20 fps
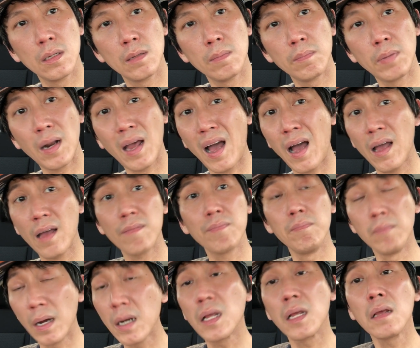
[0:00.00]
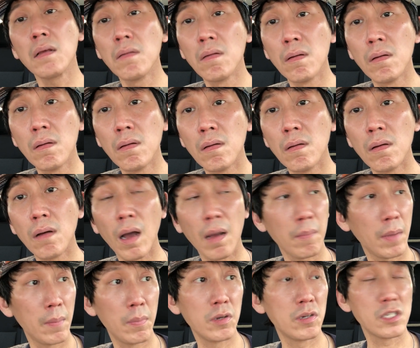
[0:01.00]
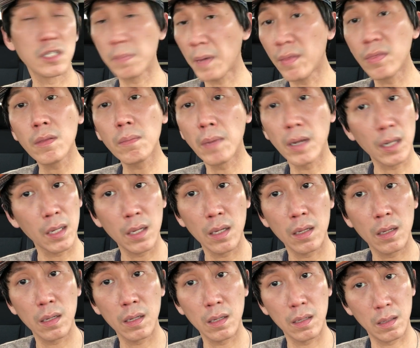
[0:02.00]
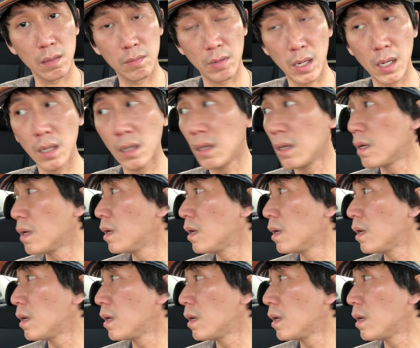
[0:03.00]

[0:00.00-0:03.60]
But I have money. I'm able to spend the money, right?